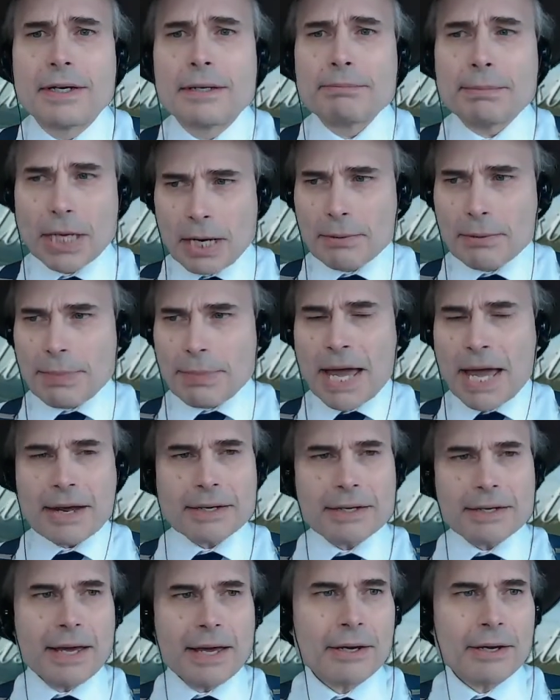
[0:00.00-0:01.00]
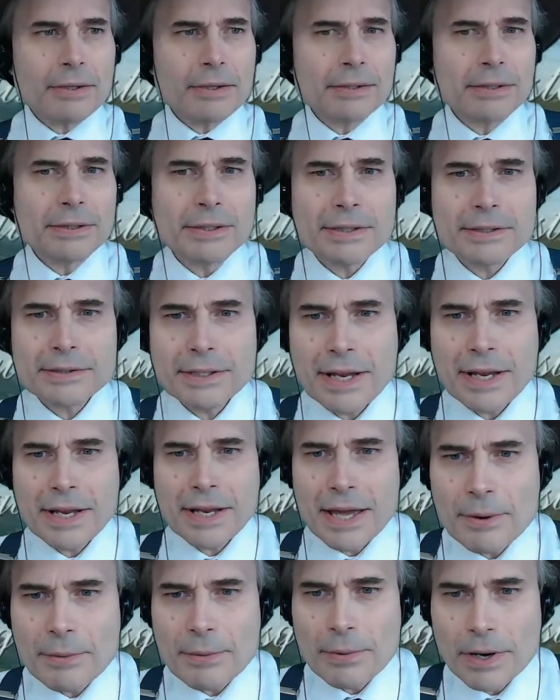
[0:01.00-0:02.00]
but I'm back now, and
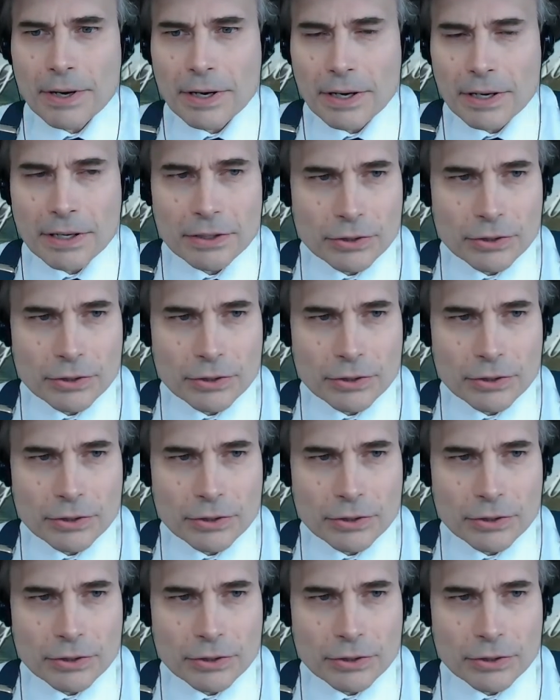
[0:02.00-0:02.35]
today we are going